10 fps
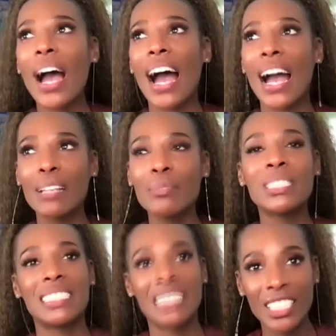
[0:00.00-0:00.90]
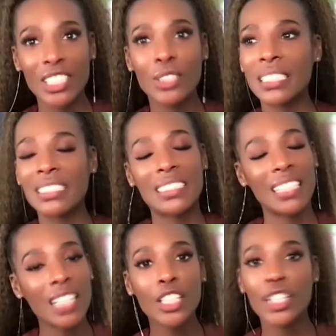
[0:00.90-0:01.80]
I'm still, it's
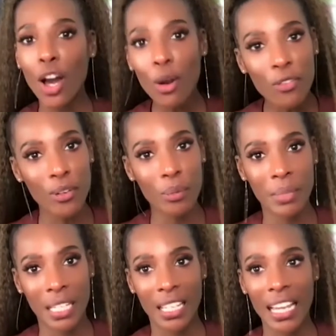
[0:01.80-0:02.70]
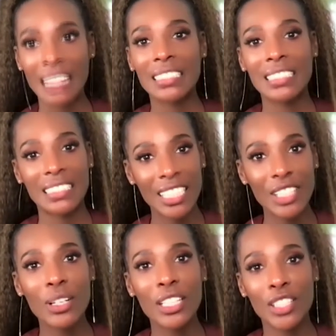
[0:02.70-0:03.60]
still a no for me. It's
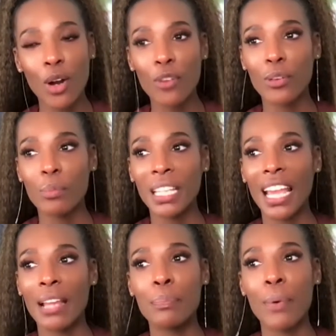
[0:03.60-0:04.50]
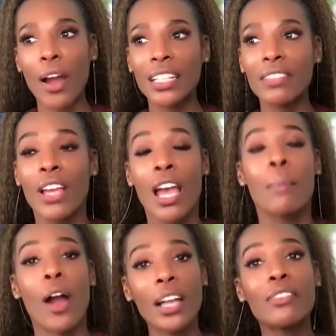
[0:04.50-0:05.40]
still a no for me. And part of,
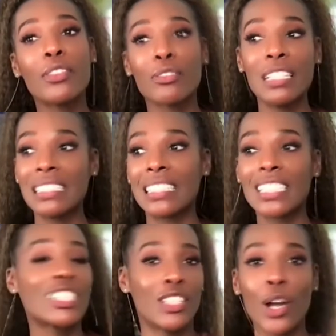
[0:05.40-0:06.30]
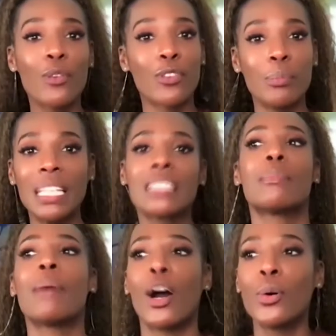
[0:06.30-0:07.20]
part of the reason it's a no for me is
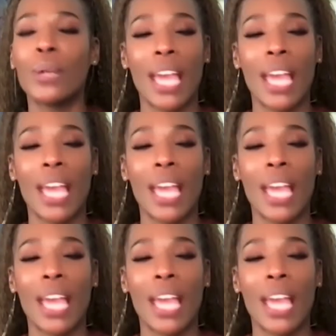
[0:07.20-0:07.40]
my own